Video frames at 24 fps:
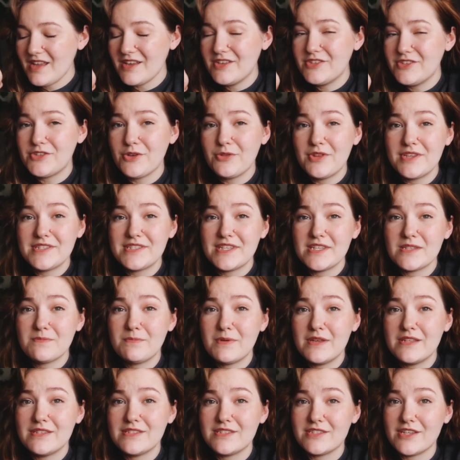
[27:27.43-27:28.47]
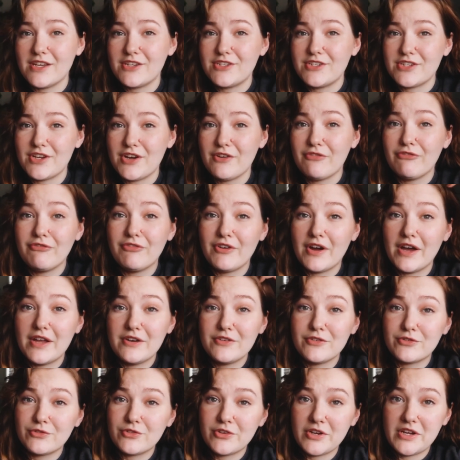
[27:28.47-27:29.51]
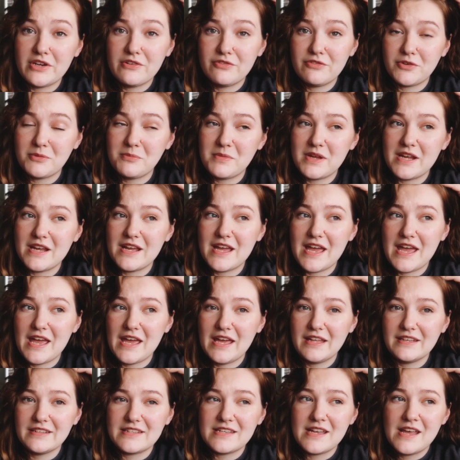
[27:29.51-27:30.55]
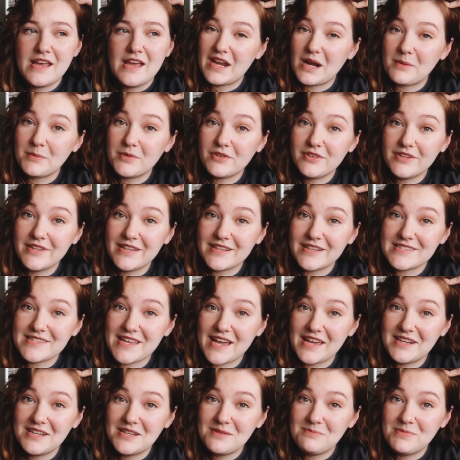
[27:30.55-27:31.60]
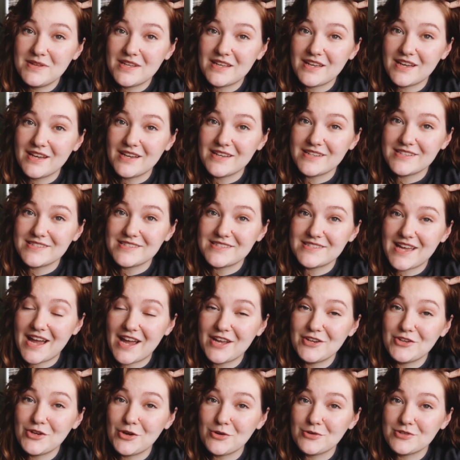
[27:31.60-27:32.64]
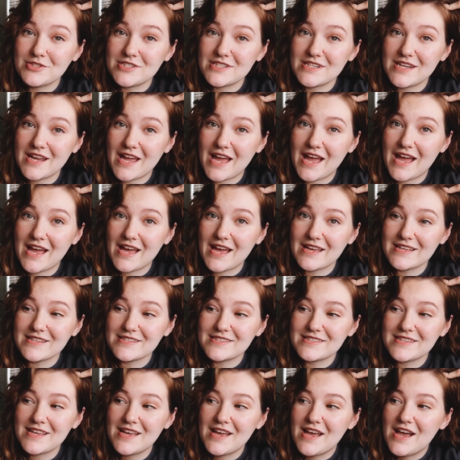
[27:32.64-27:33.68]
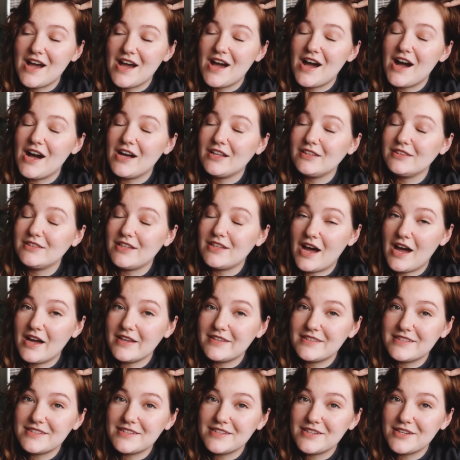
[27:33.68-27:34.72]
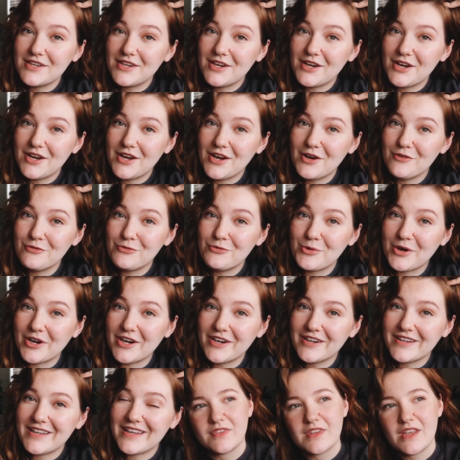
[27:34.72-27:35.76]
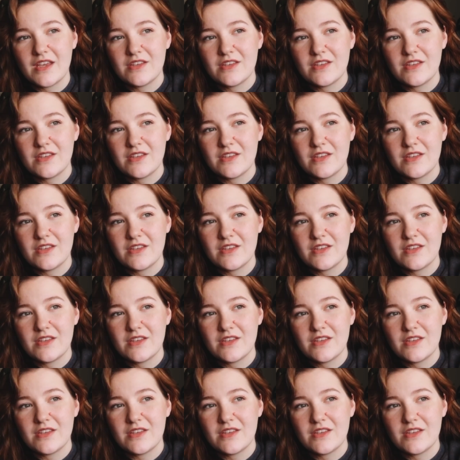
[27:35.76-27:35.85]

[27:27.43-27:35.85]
So this has been such a fun read for me, and I'm really excited because I know she has a lot of work.